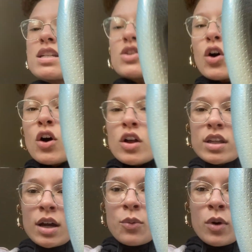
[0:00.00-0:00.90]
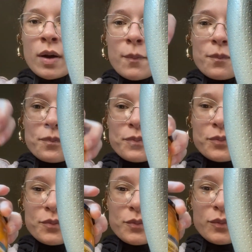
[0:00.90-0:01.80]
is all that I want.
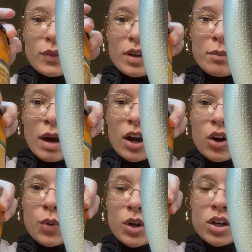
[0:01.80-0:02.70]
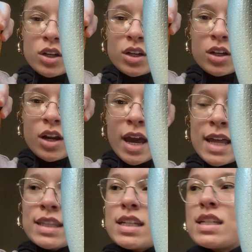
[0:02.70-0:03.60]
My coworker
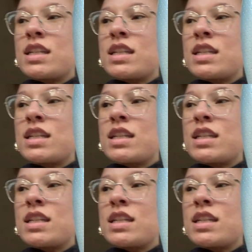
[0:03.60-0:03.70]
had these